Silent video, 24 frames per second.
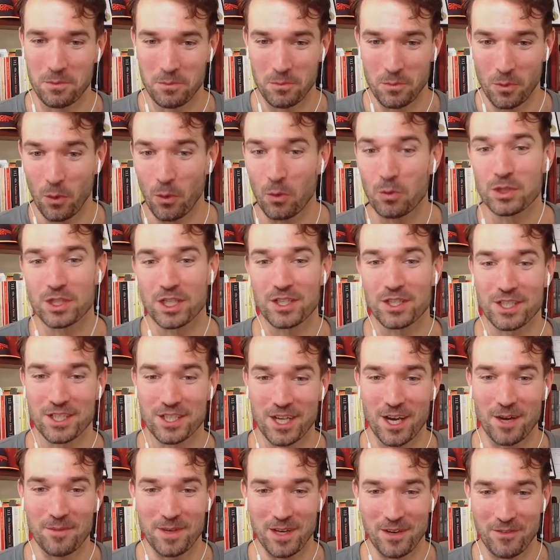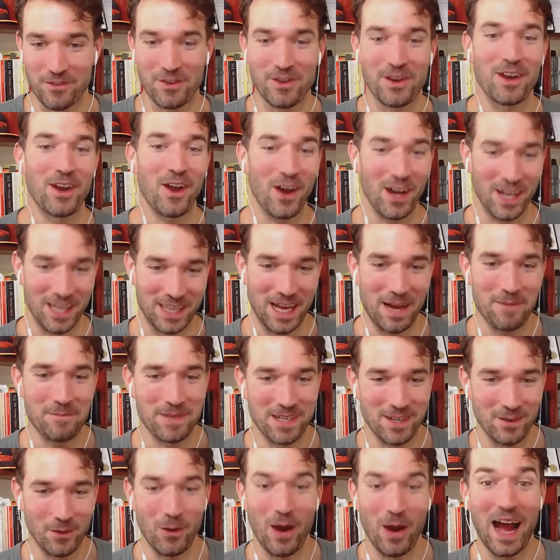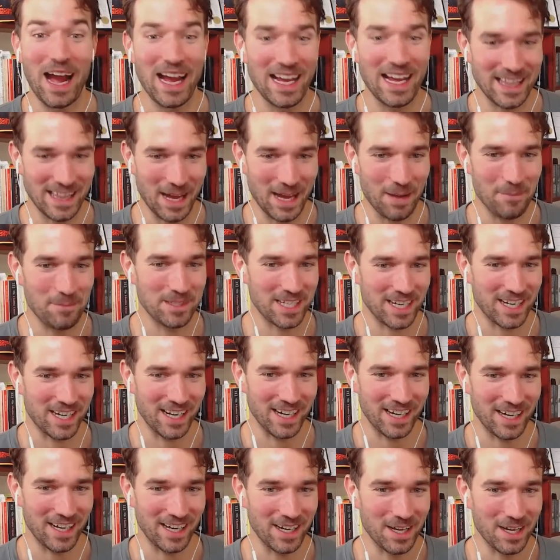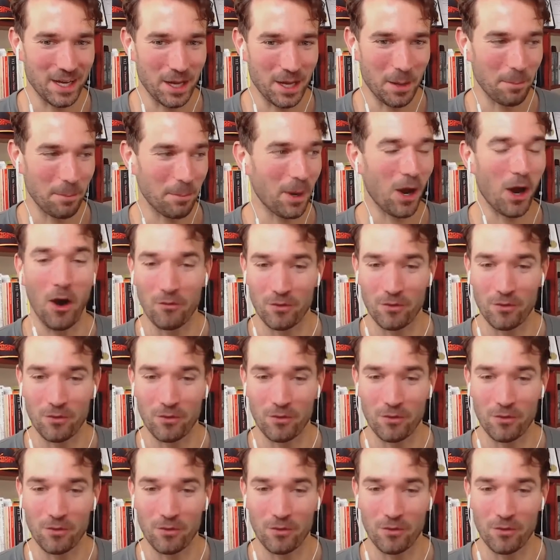will also determine if you like that or hate that particular part of